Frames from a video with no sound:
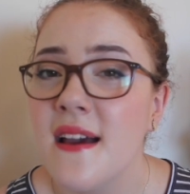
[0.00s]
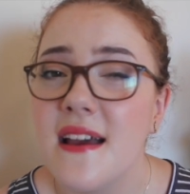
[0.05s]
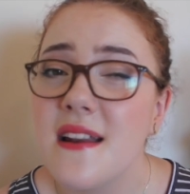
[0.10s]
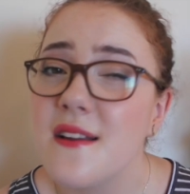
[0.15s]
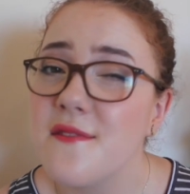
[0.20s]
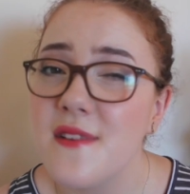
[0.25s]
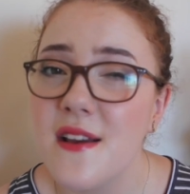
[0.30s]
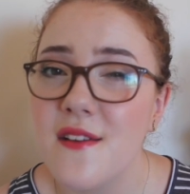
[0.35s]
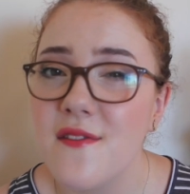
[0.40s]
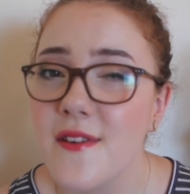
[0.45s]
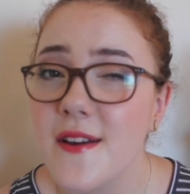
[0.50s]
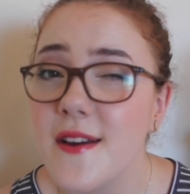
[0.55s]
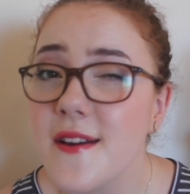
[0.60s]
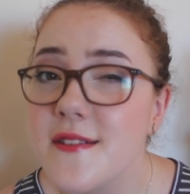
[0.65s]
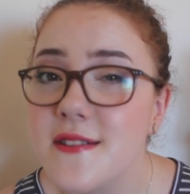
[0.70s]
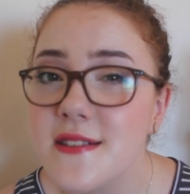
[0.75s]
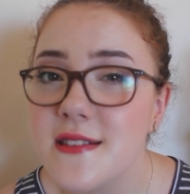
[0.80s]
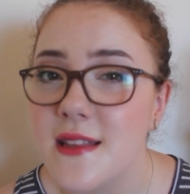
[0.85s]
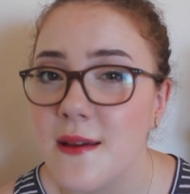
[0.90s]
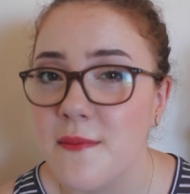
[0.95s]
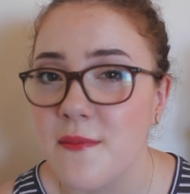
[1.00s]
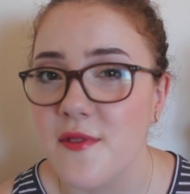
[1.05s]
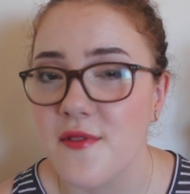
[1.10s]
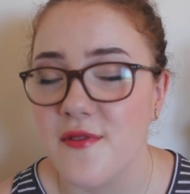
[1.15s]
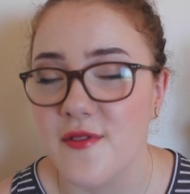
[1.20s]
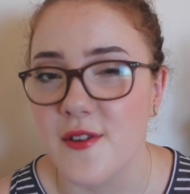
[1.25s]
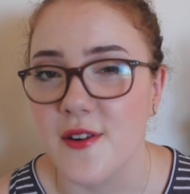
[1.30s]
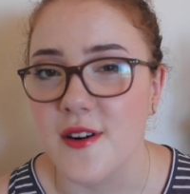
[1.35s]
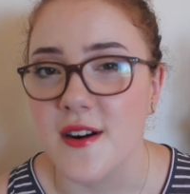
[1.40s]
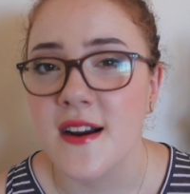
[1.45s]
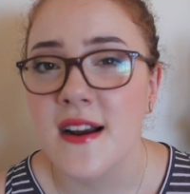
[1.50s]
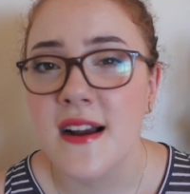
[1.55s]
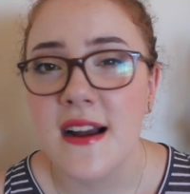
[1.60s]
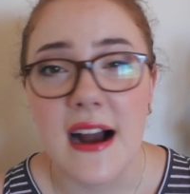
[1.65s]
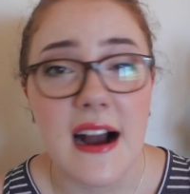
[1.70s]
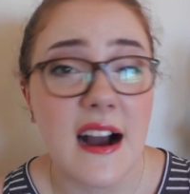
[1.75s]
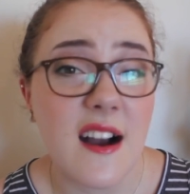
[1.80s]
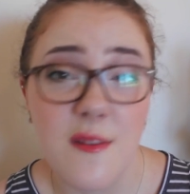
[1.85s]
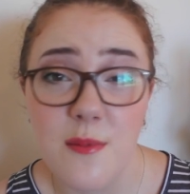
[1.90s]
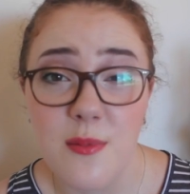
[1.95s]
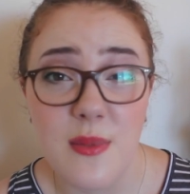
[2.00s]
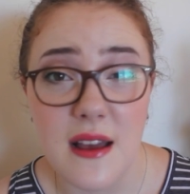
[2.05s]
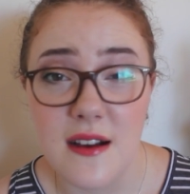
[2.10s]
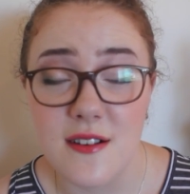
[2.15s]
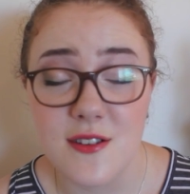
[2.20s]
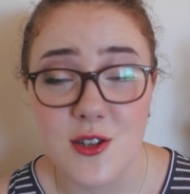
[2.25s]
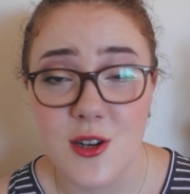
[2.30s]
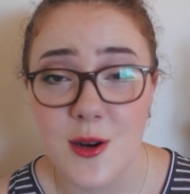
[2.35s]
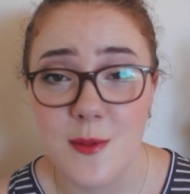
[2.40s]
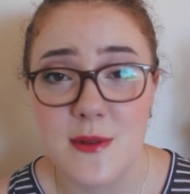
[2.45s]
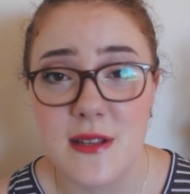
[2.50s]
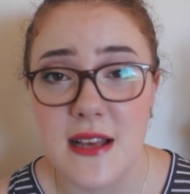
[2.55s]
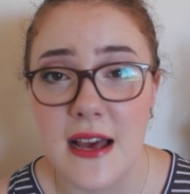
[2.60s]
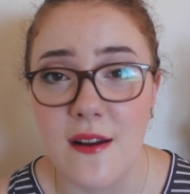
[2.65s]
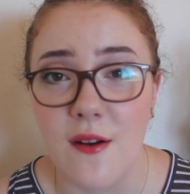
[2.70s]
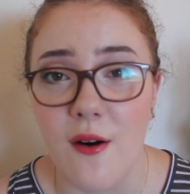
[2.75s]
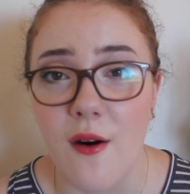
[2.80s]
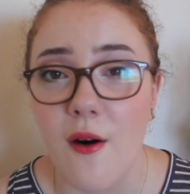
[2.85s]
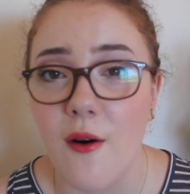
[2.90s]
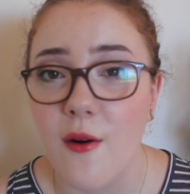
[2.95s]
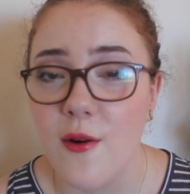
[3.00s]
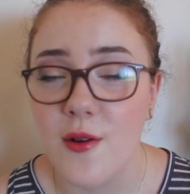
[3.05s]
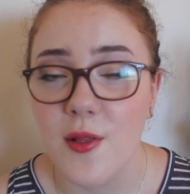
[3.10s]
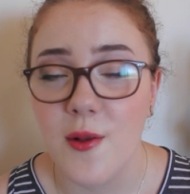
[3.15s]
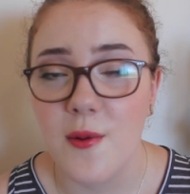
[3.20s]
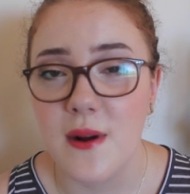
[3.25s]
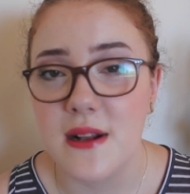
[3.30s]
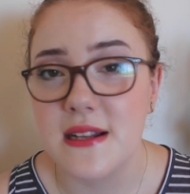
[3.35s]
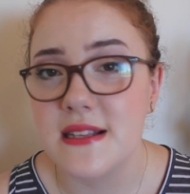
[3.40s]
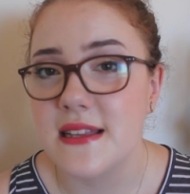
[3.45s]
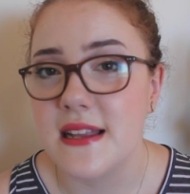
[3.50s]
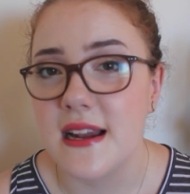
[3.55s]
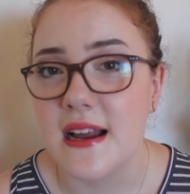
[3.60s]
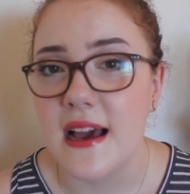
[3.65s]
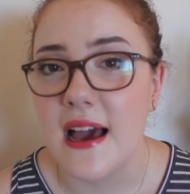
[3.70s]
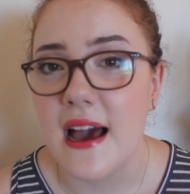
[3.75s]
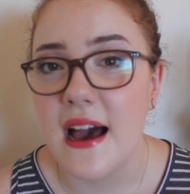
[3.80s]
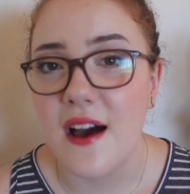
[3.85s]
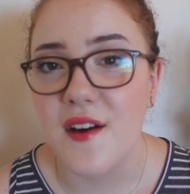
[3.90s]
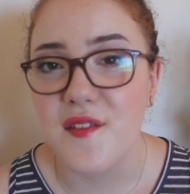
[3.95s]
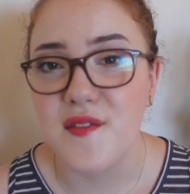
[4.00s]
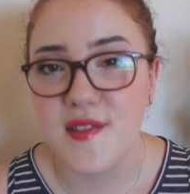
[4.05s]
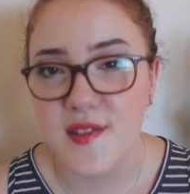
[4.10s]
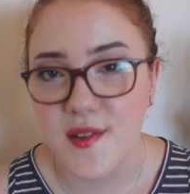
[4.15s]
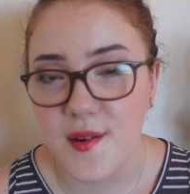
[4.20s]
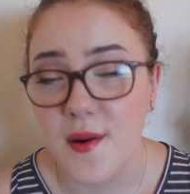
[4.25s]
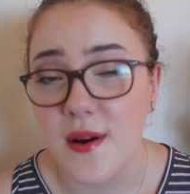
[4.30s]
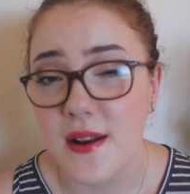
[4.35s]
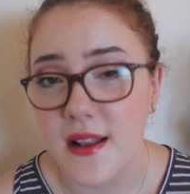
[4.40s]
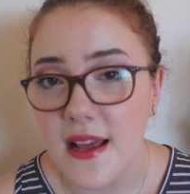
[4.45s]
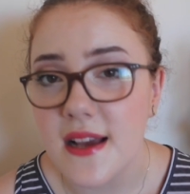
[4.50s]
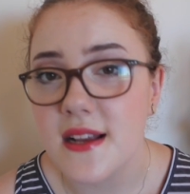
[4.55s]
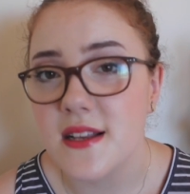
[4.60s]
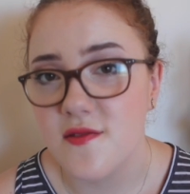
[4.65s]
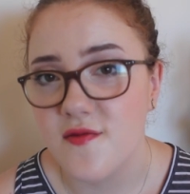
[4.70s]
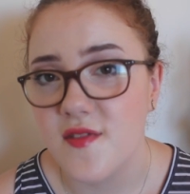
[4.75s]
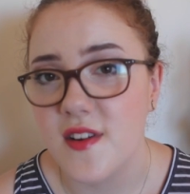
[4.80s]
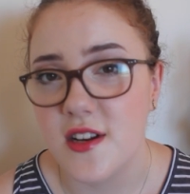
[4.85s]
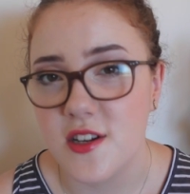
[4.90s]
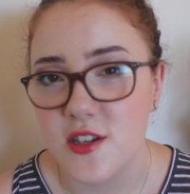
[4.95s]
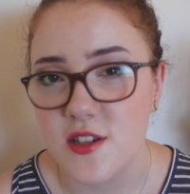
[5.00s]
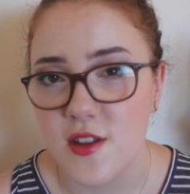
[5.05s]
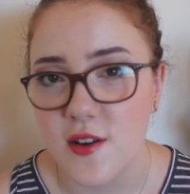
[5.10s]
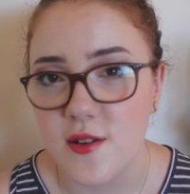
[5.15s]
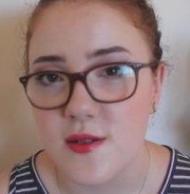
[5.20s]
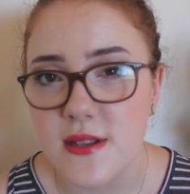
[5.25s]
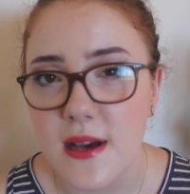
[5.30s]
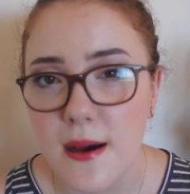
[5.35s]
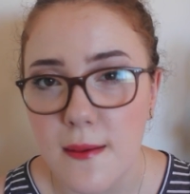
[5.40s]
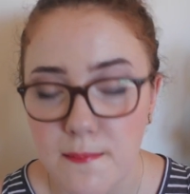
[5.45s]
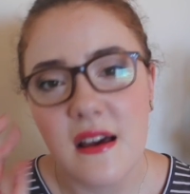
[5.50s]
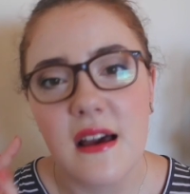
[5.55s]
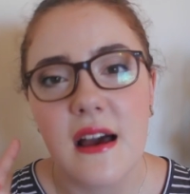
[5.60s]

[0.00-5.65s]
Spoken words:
and I've never used them before, nail strips at all, or the ones that I have, so I'd like to finish those up.